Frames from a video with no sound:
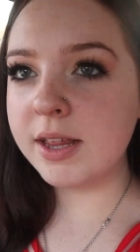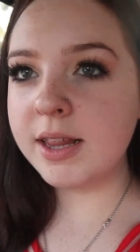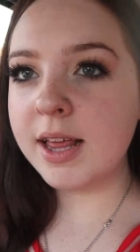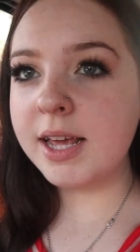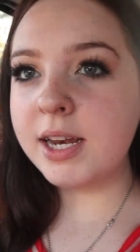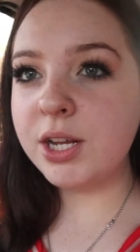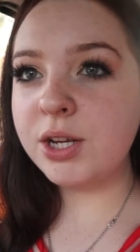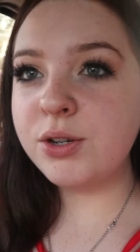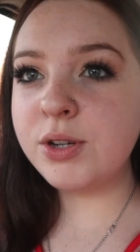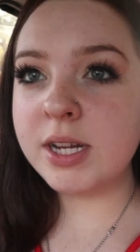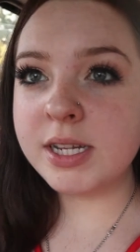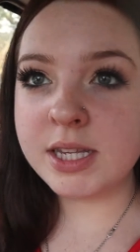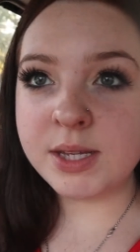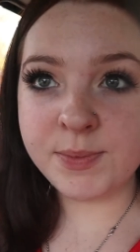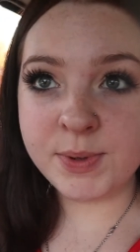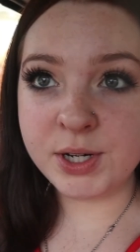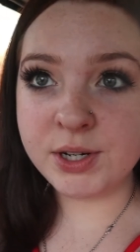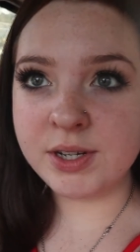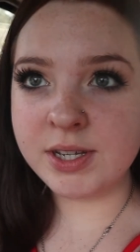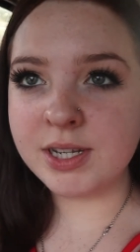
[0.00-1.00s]
the lady who does the
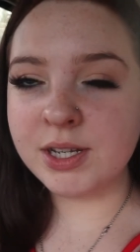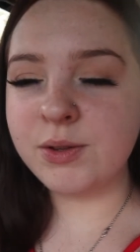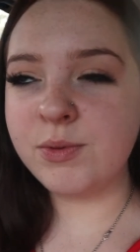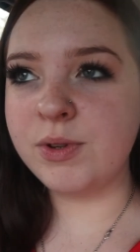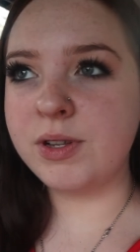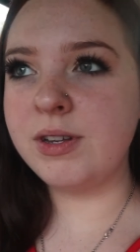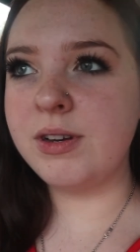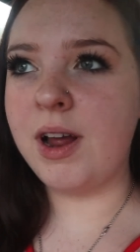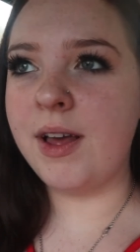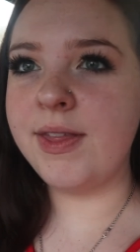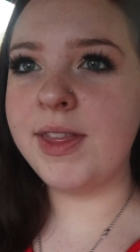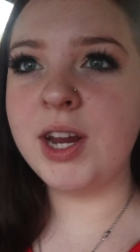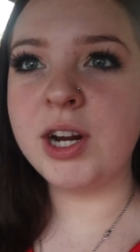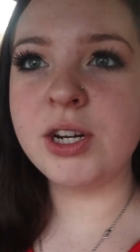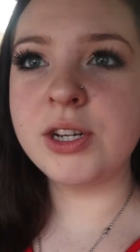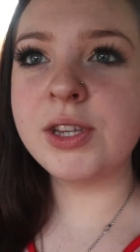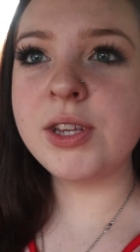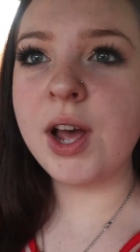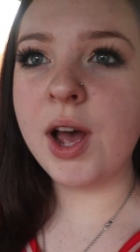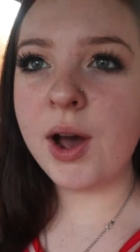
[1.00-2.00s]
piercings was not
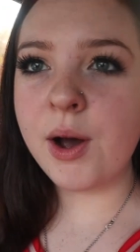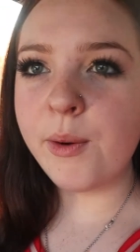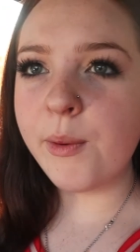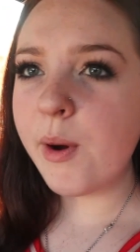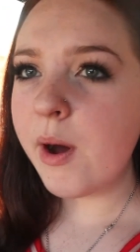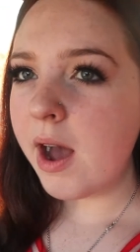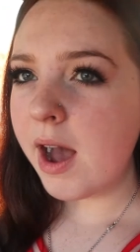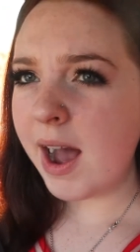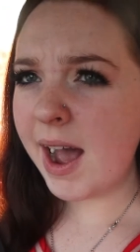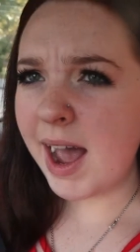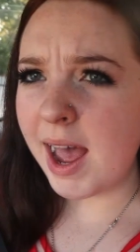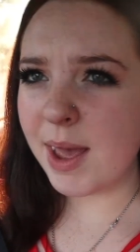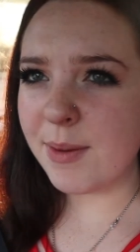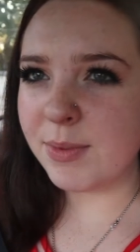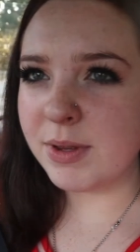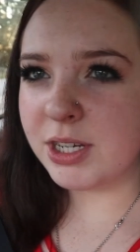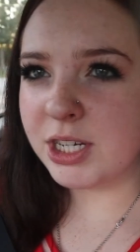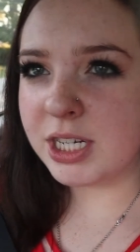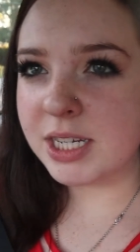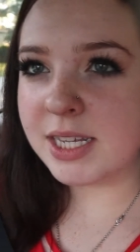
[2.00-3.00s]
there, so
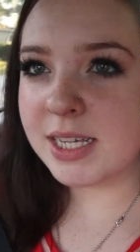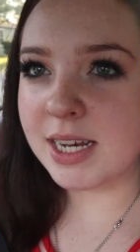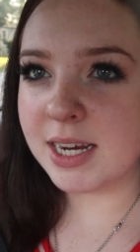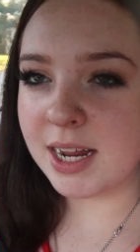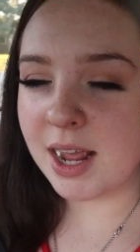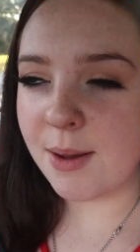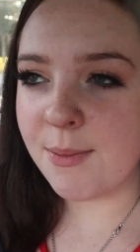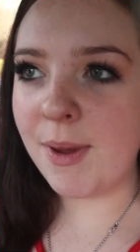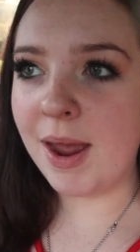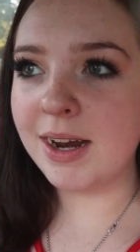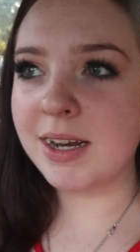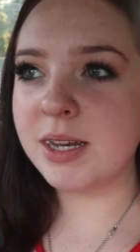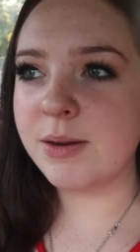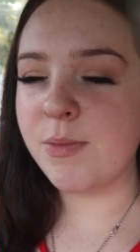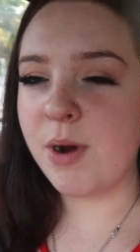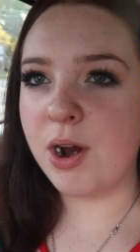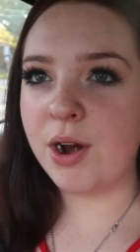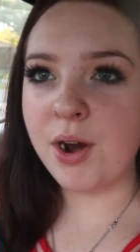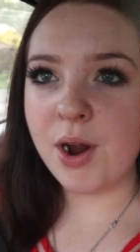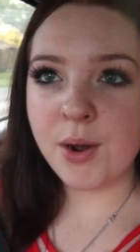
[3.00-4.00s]
I'm just gonna come back
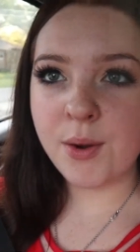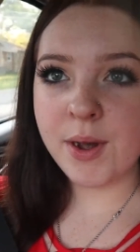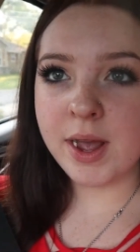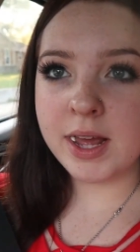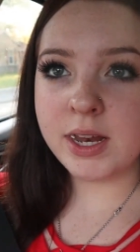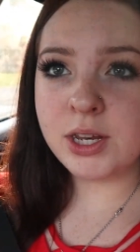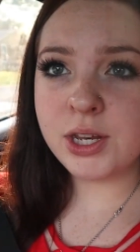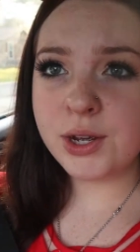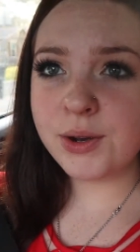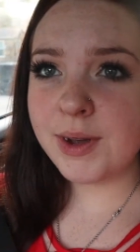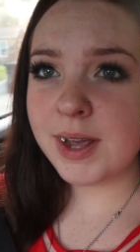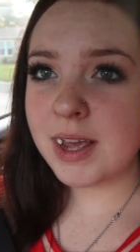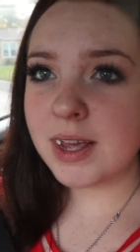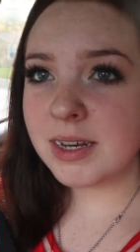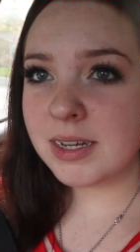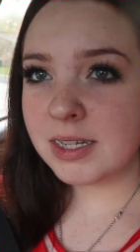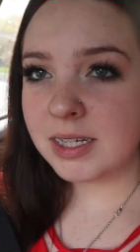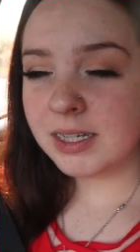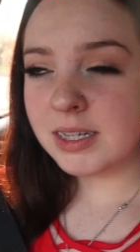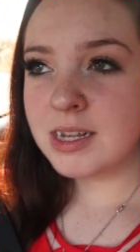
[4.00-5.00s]
tomorrow and do
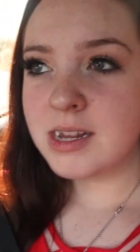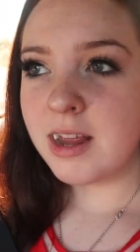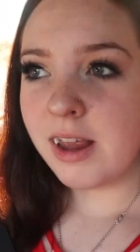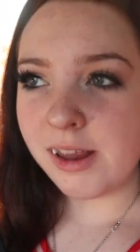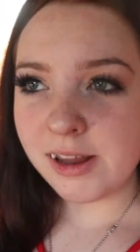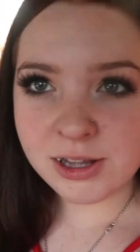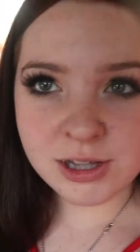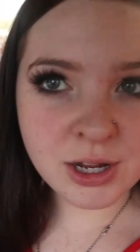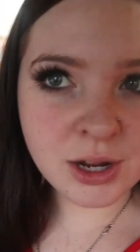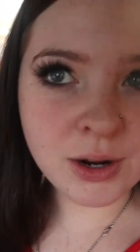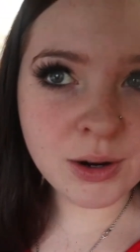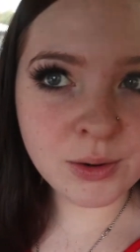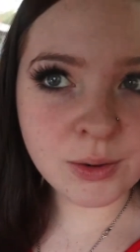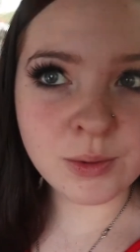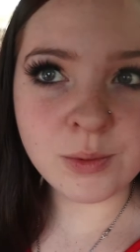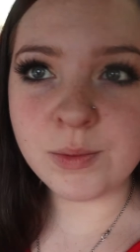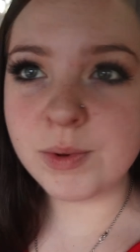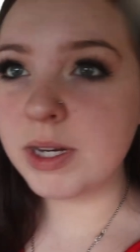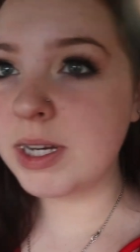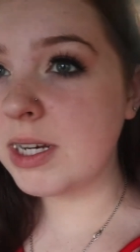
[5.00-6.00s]
it. So
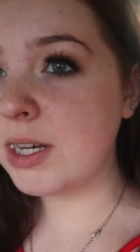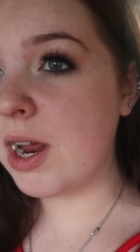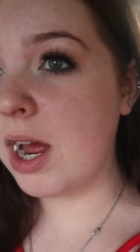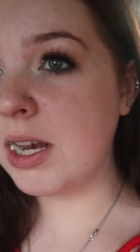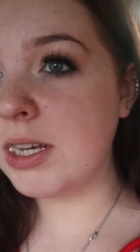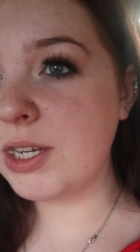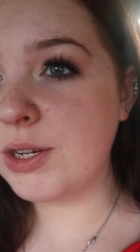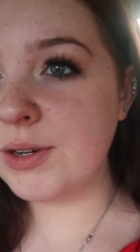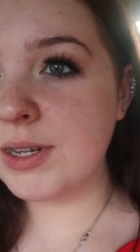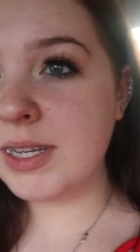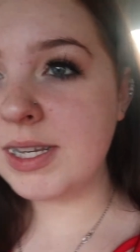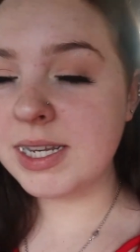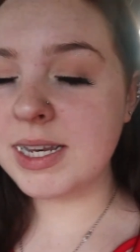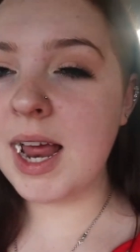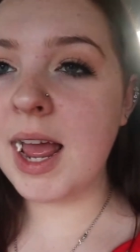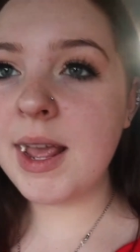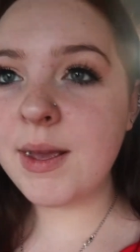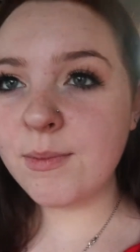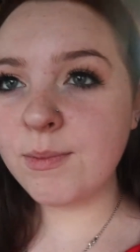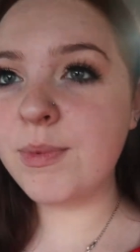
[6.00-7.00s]
we did not do it
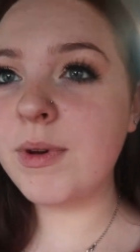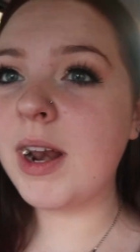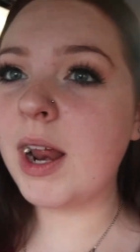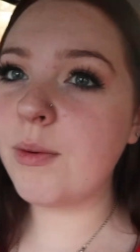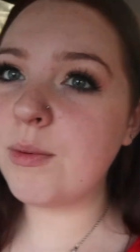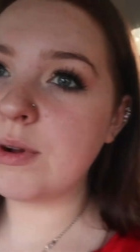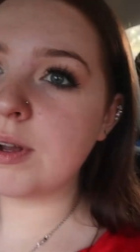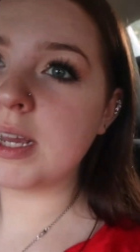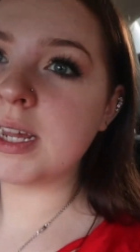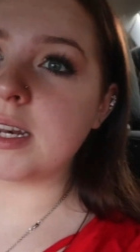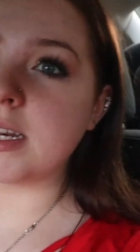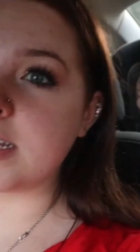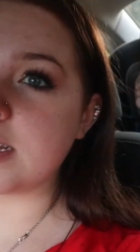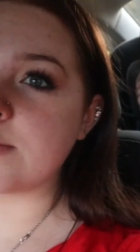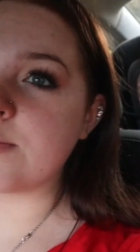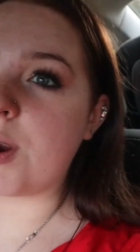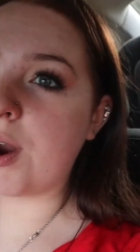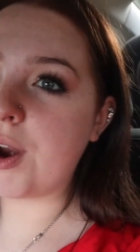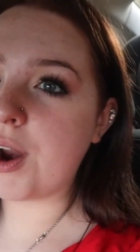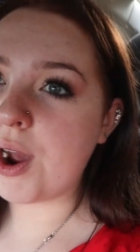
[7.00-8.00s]
tonight, but I will get it
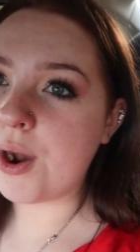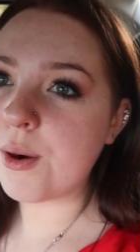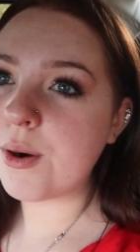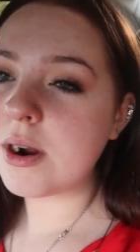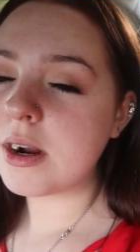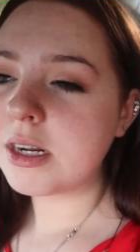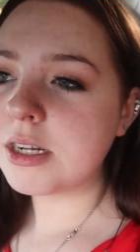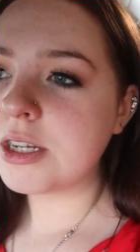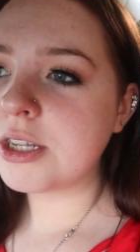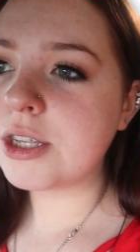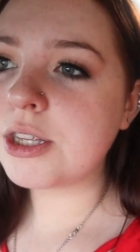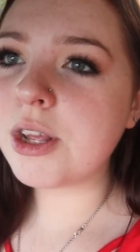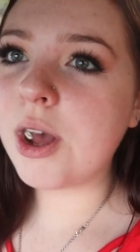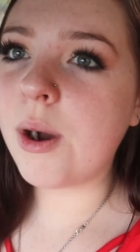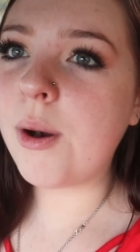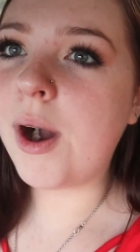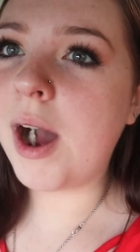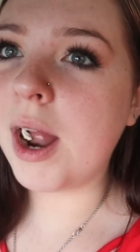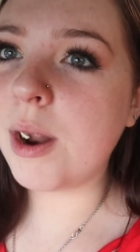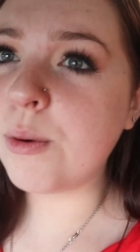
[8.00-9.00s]
tomorrow.
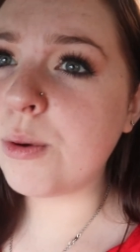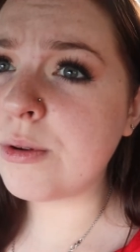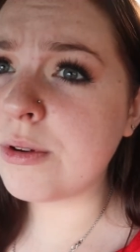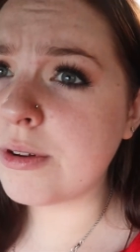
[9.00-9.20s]
So I will.